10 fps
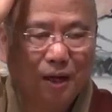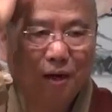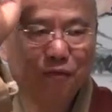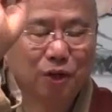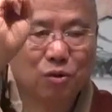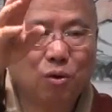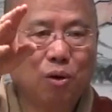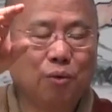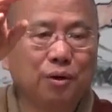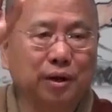and
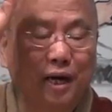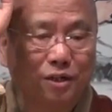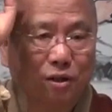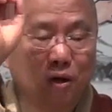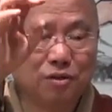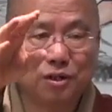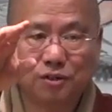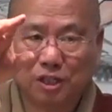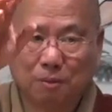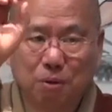Victoria has all these
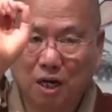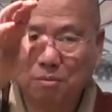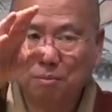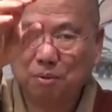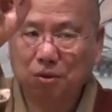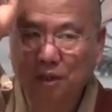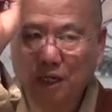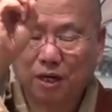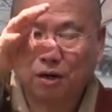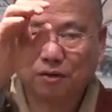things, a parliament
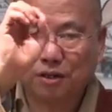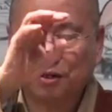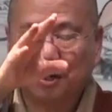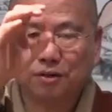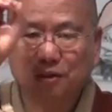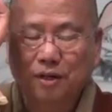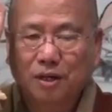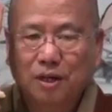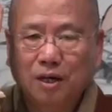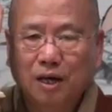building and all these things,
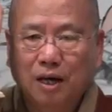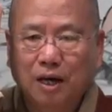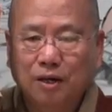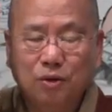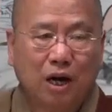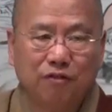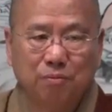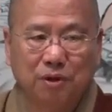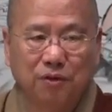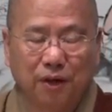and you
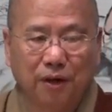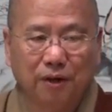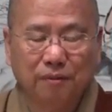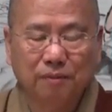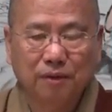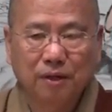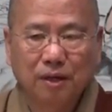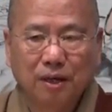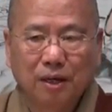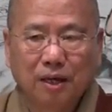haven't been there,
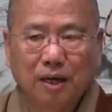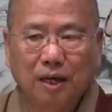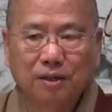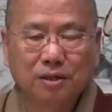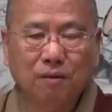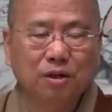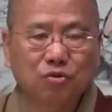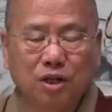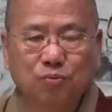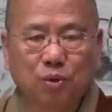and someone
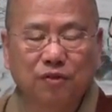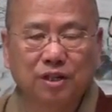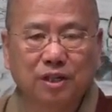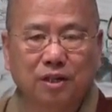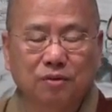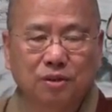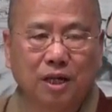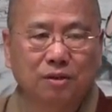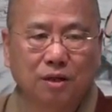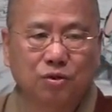trustworthy said, you
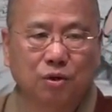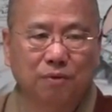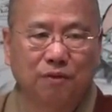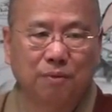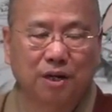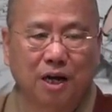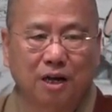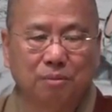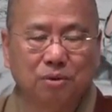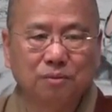take that ship from
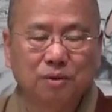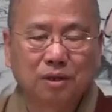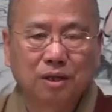Nanaimo,